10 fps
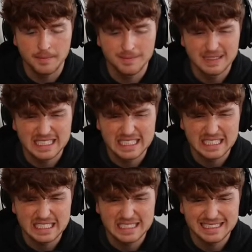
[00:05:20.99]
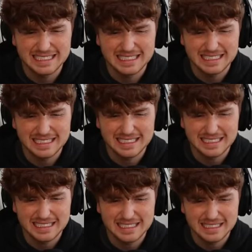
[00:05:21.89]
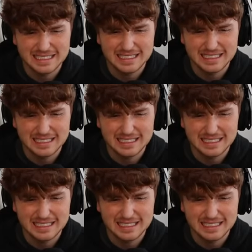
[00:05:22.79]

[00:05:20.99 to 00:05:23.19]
No one is speaking in this clip.